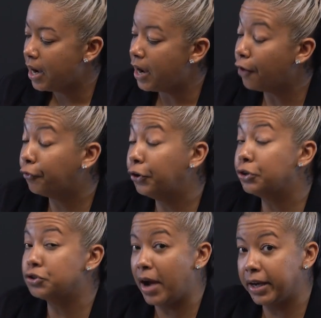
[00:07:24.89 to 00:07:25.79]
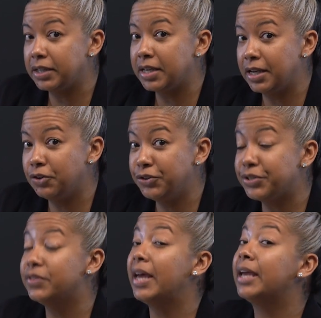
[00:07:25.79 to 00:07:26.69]
Now for your dry
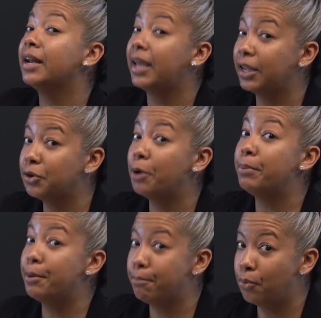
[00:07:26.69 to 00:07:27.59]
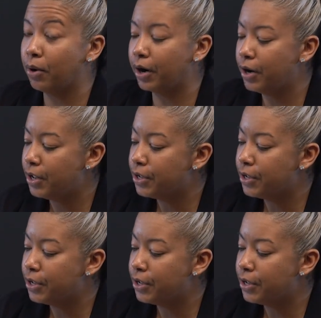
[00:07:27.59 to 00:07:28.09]
containers, they can handle a bit more.